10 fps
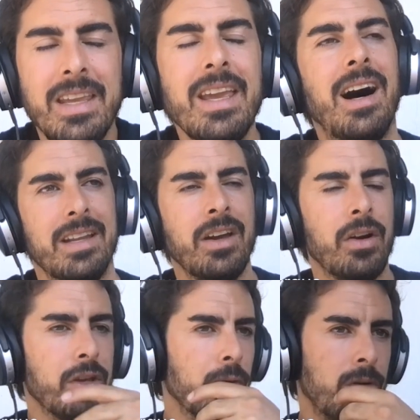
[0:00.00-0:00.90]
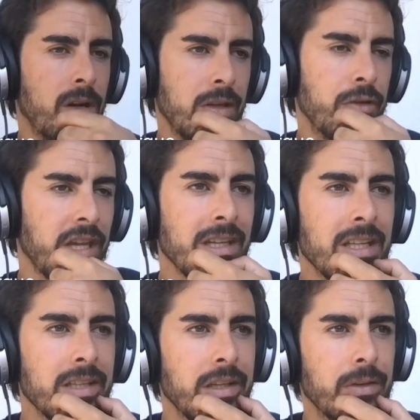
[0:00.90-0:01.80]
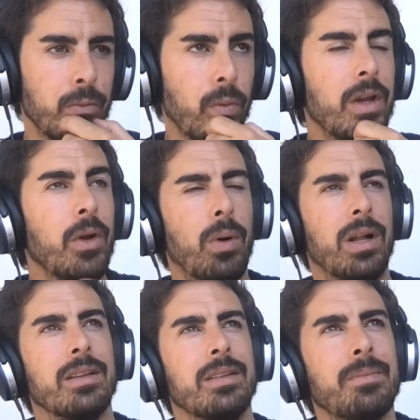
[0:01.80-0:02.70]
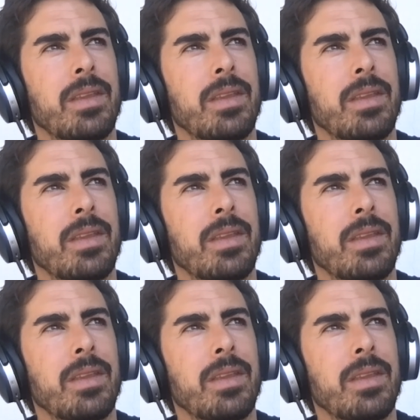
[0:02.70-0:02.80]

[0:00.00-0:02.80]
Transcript: Yeah, no, you're you're technically well.